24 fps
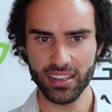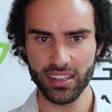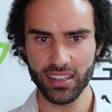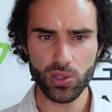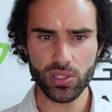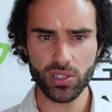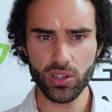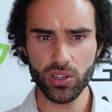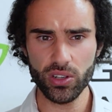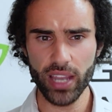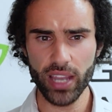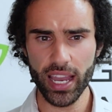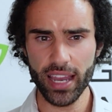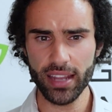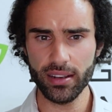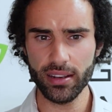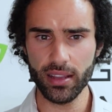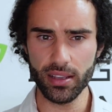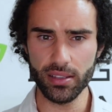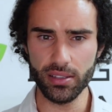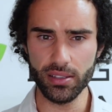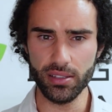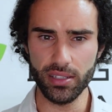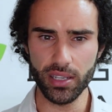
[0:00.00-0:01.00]
I also
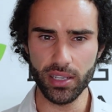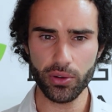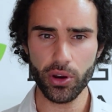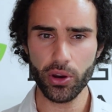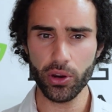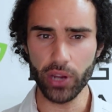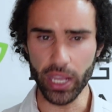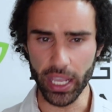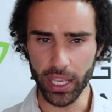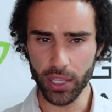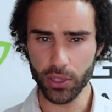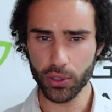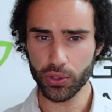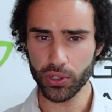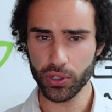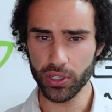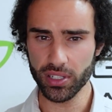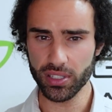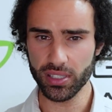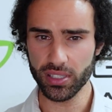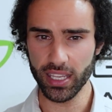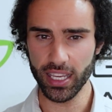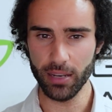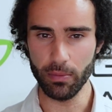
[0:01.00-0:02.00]
had zero
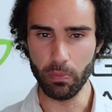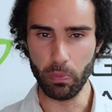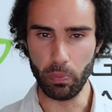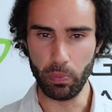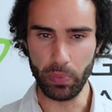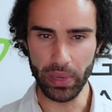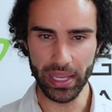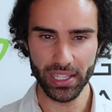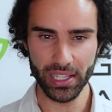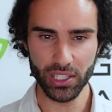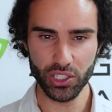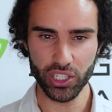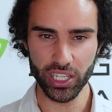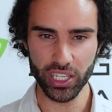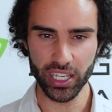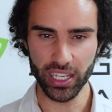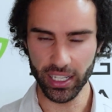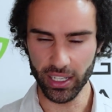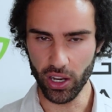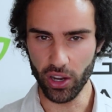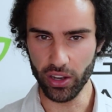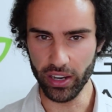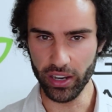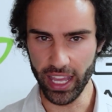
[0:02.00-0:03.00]
interest in
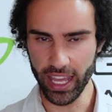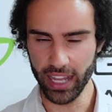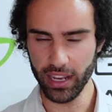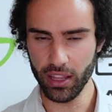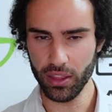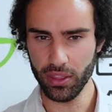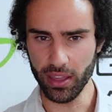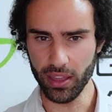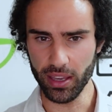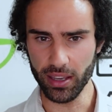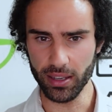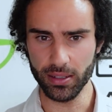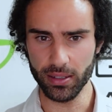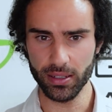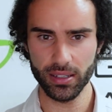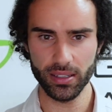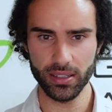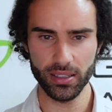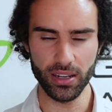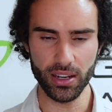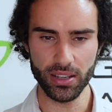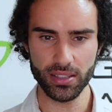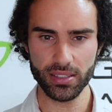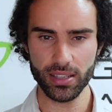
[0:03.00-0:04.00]
binging on anything.
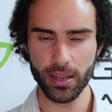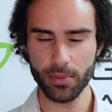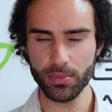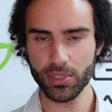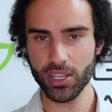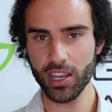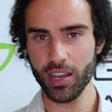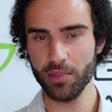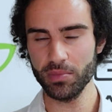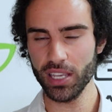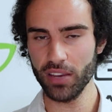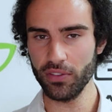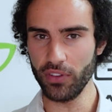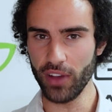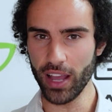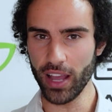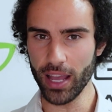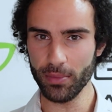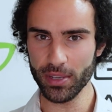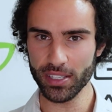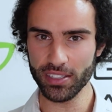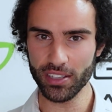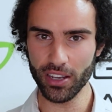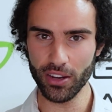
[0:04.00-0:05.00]
You know, sometimes I
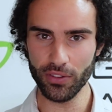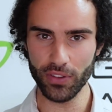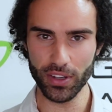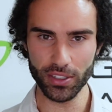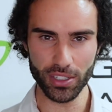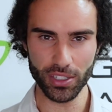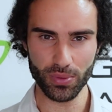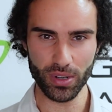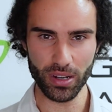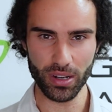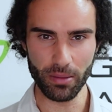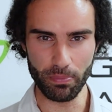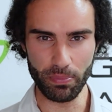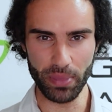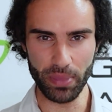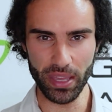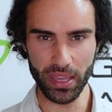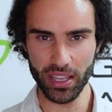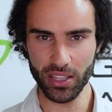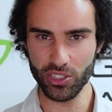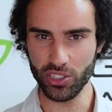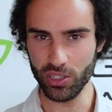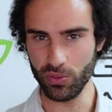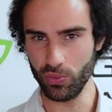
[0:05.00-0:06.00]
find myself, I just want to
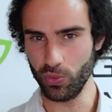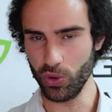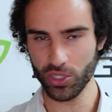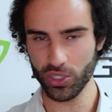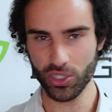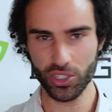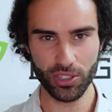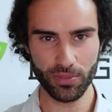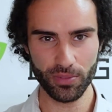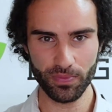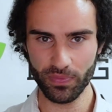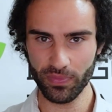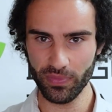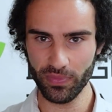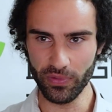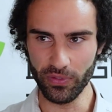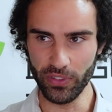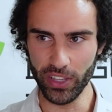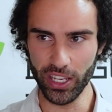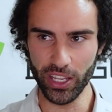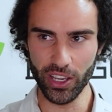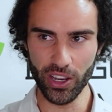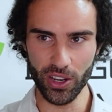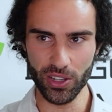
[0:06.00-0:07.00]
binge and watch
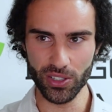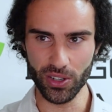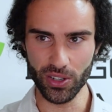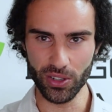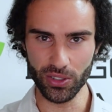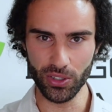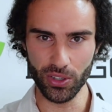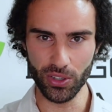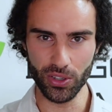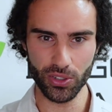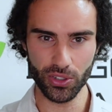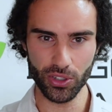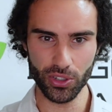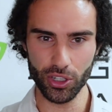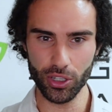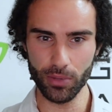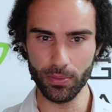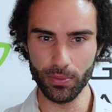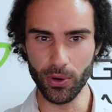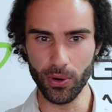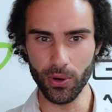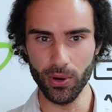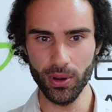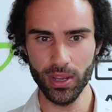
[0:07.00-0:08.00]
videos on
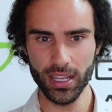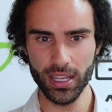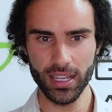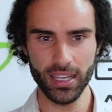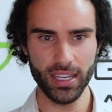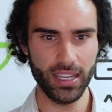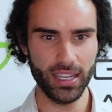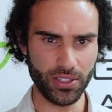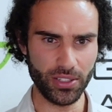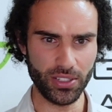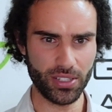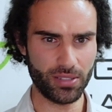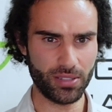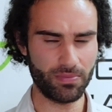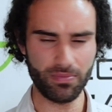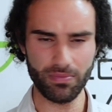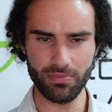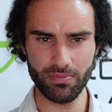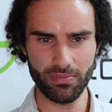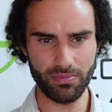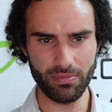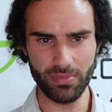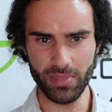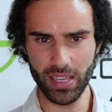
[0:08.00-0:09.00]
YouTube or, you know, just
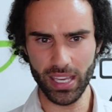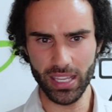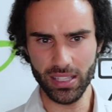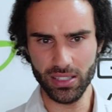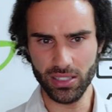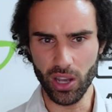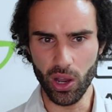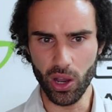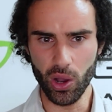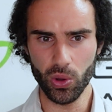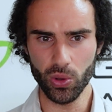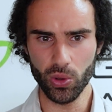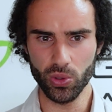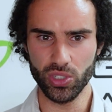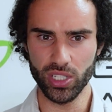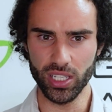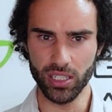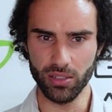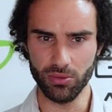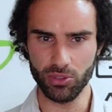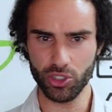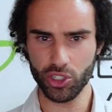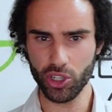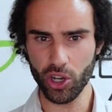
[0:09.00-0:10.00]
indulge
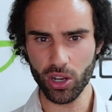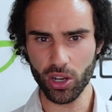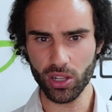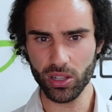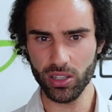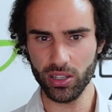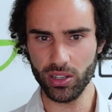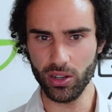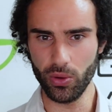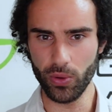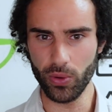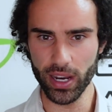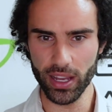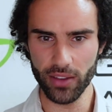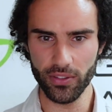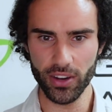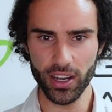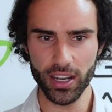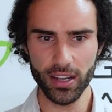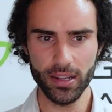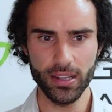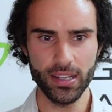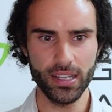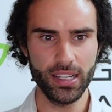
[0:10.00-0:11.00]
in chocolate or
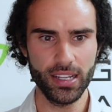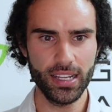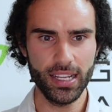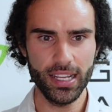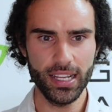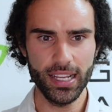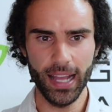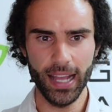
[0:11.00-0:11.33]
whatever.